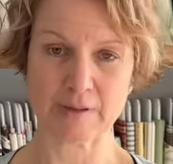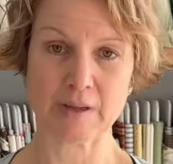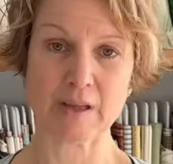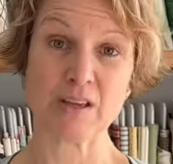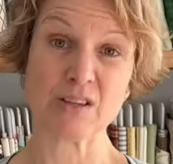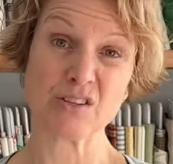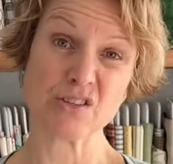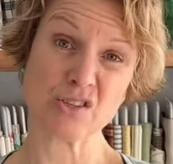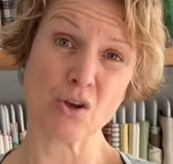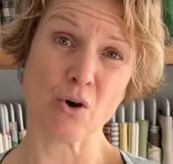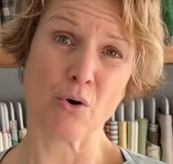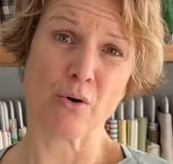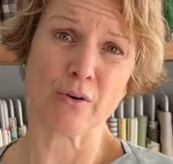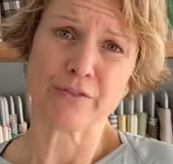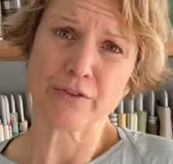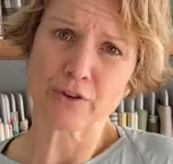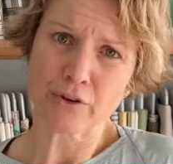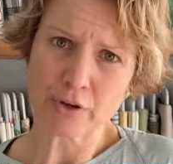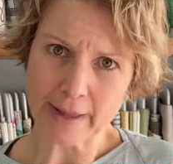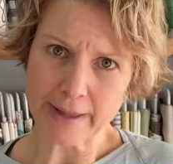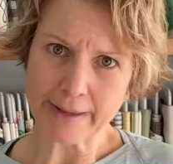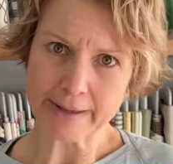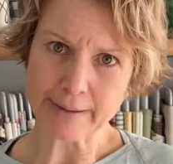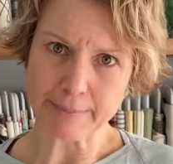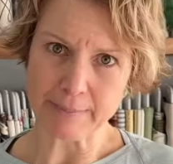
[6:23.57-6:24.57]
So if you're
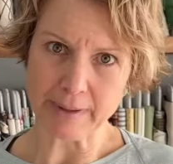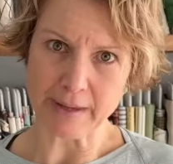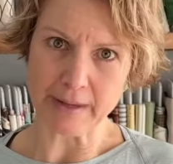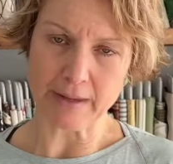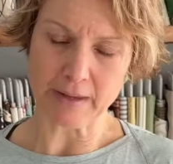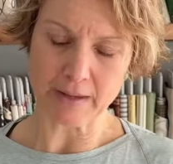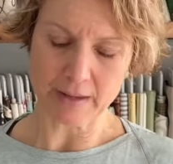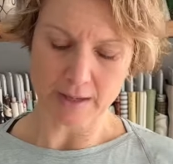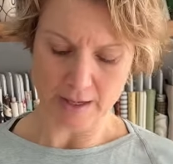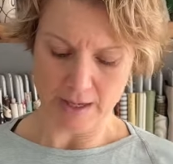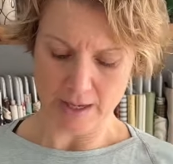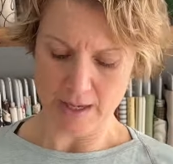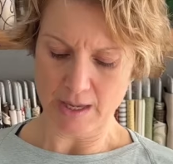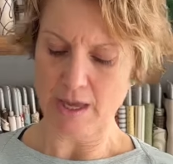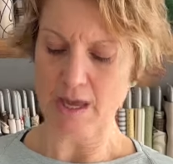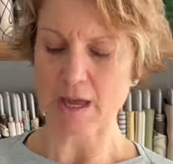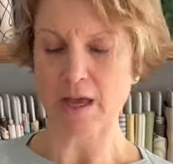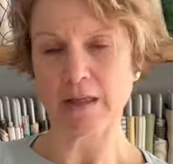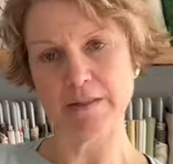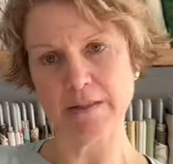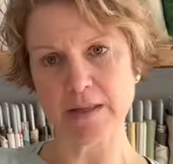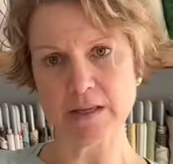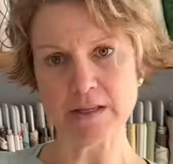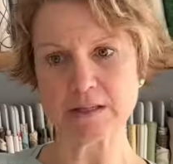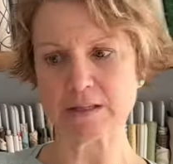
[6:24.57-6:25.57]
like me,
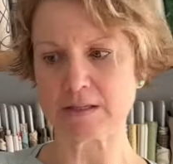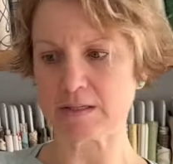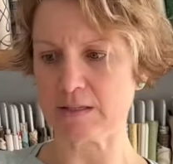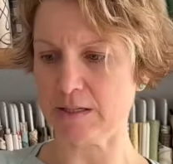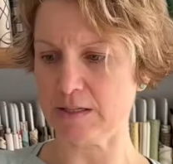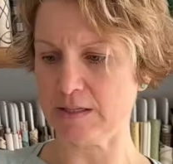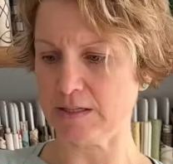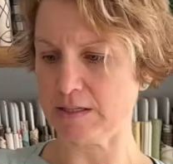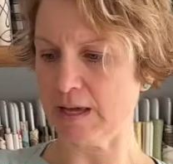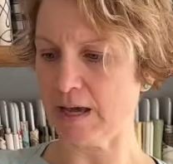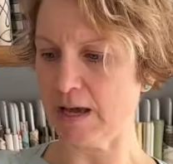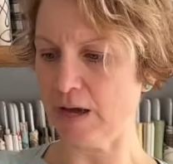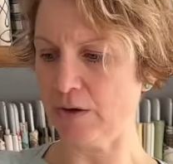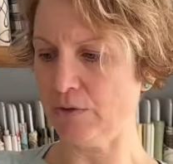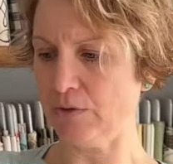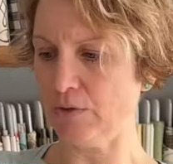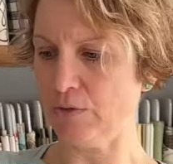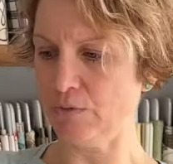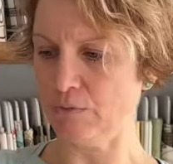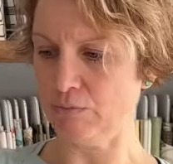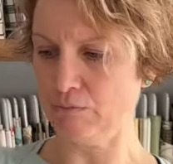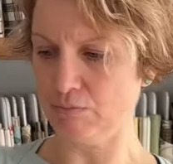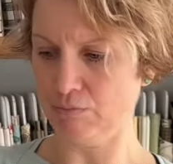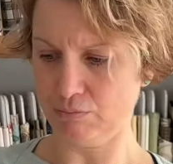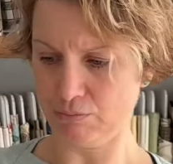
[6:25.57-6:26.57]
and this is how you